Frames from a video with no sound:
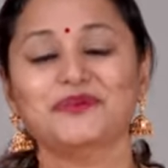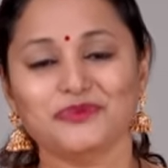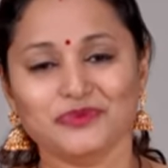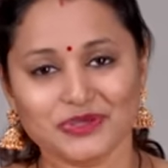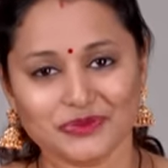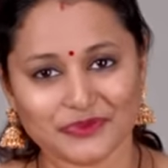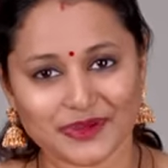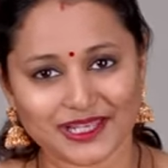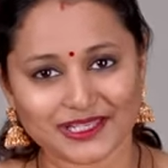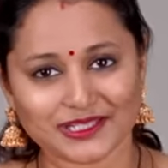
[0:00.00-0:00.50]

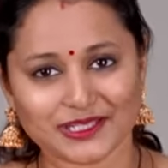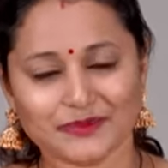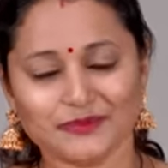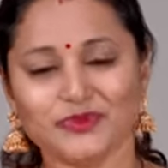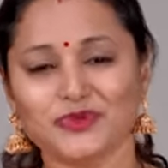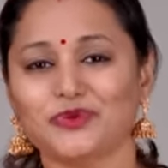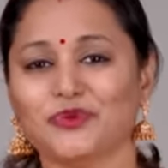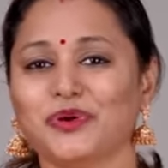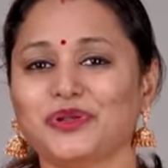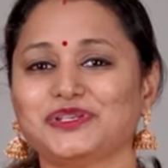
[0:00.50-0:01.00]
We welcome
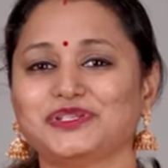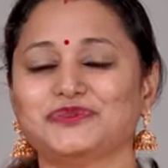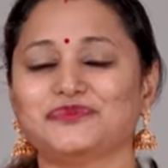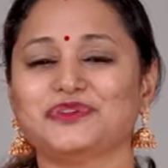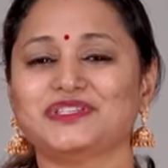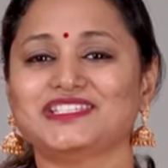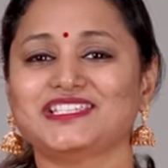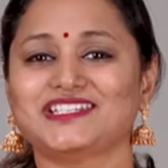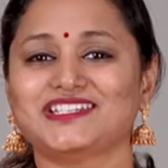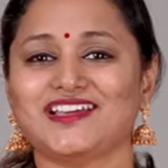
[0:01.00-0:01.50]
you all to
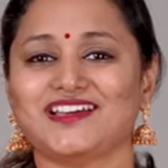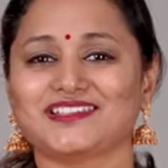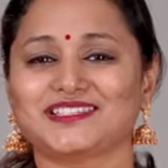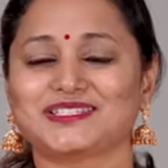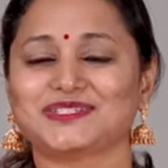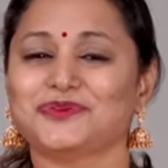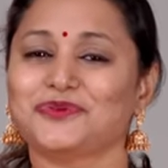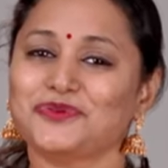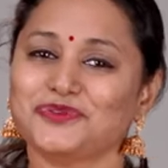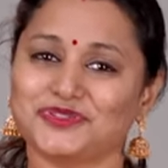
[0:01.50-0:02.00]
visit our
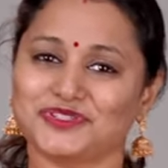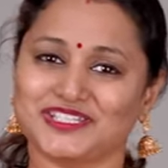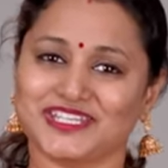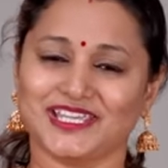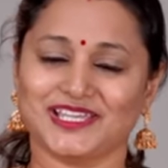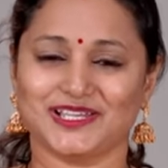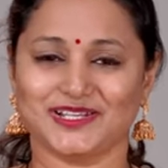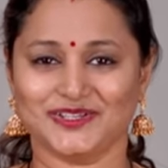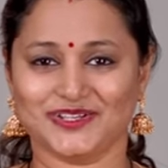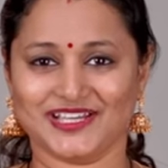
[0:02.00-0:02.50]
store to
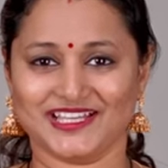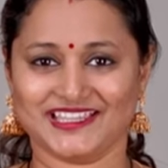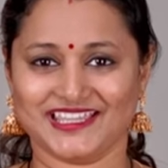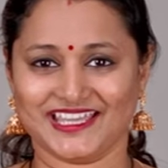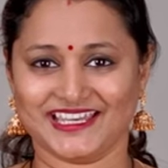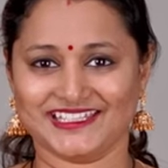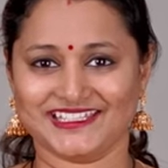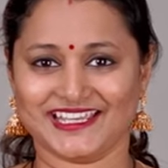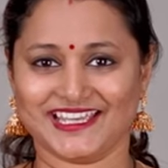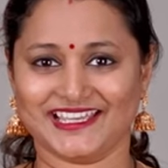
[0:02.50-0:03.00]
take a look at the
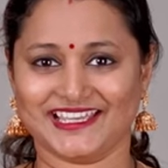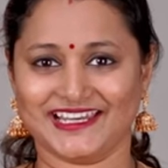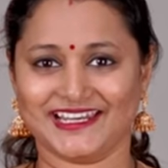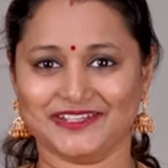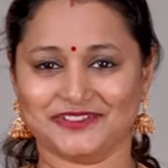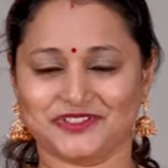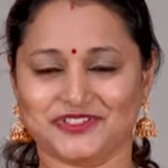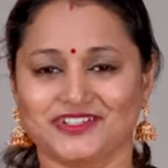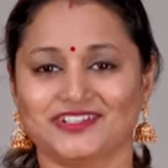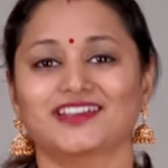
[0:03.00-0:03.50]
entire
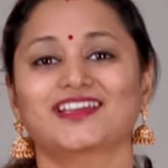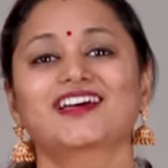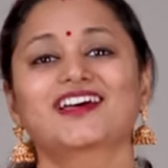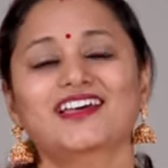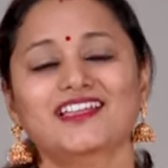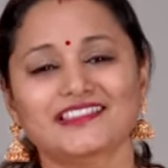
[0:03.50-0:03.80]
collection.